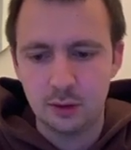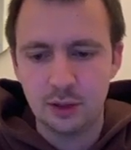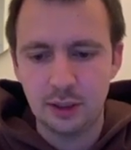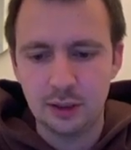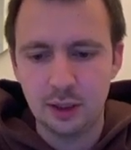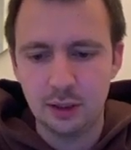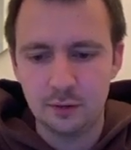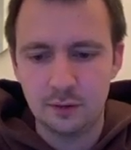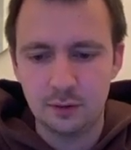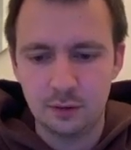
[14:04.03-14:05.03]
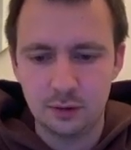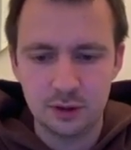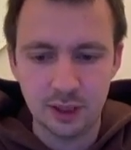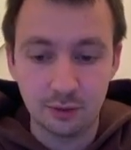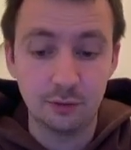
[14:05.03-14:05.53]
That knight
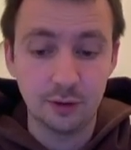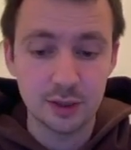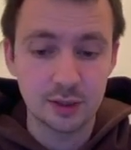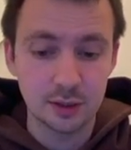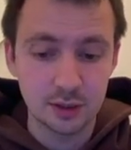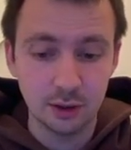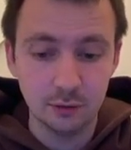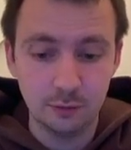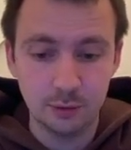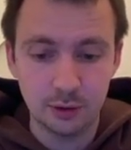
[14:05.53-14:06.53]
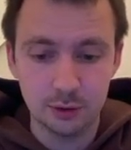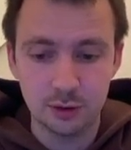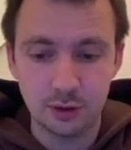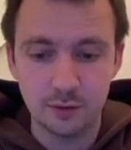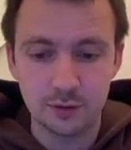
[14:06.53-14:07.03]
sacrifices itself because
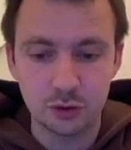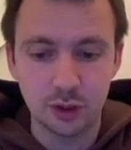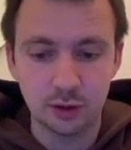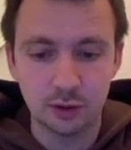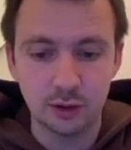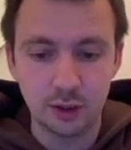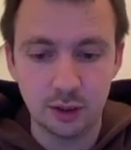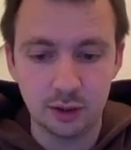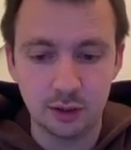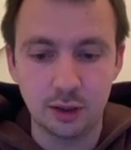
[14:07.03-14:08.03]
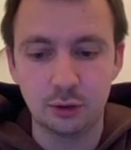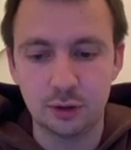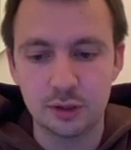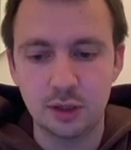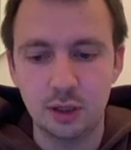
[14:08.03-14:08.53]
it gives a check that the king cannot
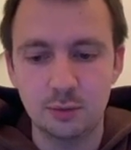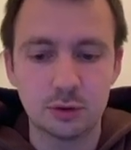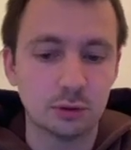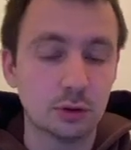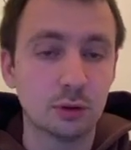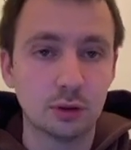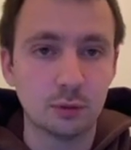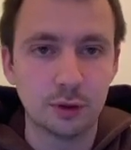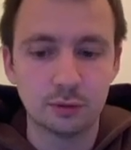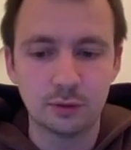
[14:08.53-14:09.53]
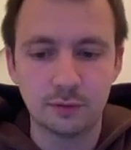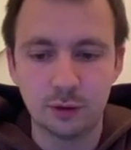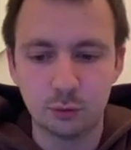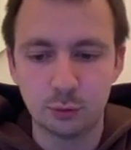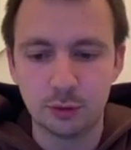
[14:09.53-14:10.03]
escape, so the only way to
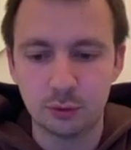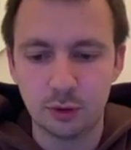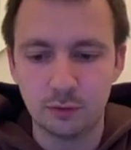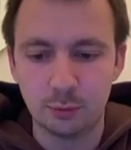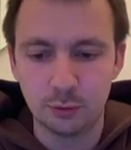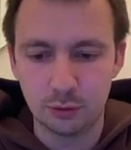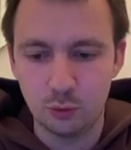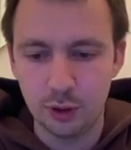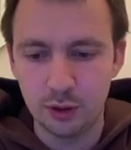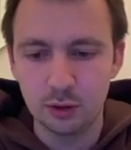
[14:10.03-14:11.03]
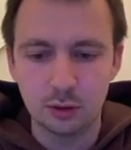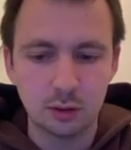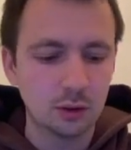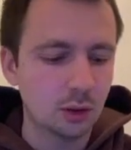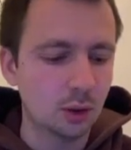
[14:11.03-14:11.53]
defend would be to give up your queen.
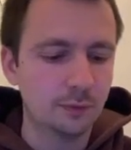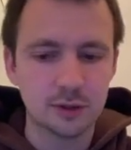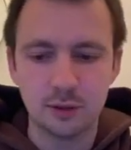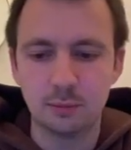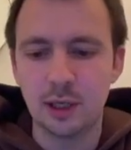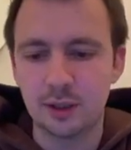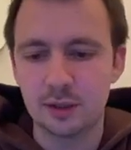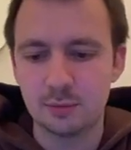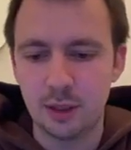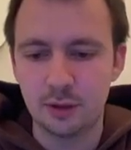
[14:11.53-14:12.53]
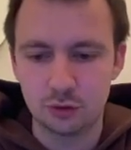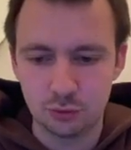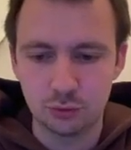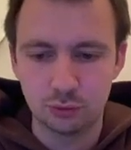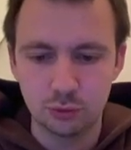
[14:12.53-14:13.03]
Obviously black has managed
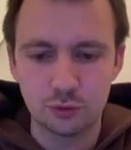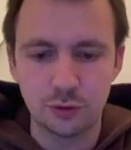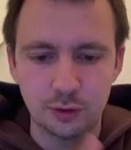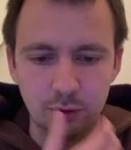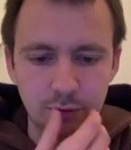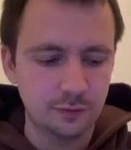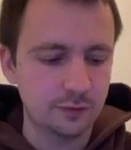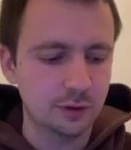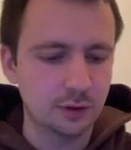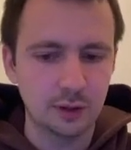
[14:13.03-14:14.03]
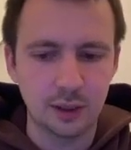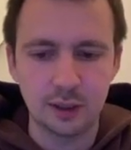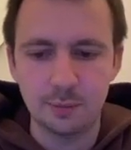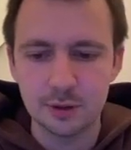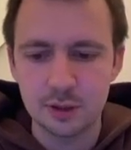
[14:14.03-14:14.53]
to trick you if that
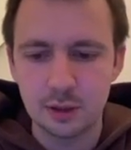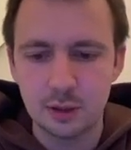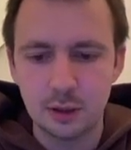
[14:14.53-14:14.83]
happens.